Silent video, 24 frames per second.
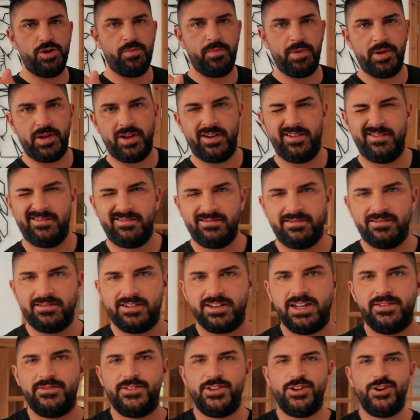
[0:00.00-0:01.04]
up,
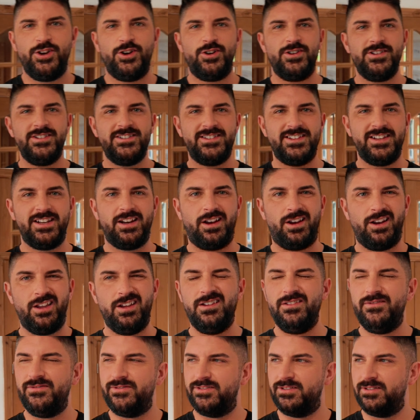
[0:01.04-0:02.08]
give you the noise that you
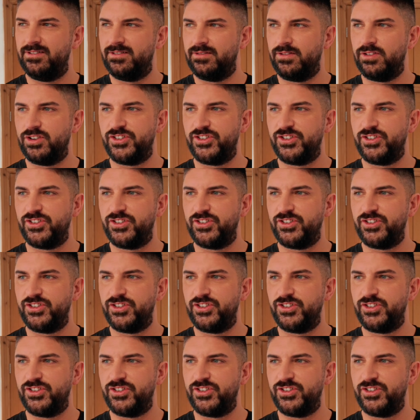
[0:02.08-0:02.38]
love.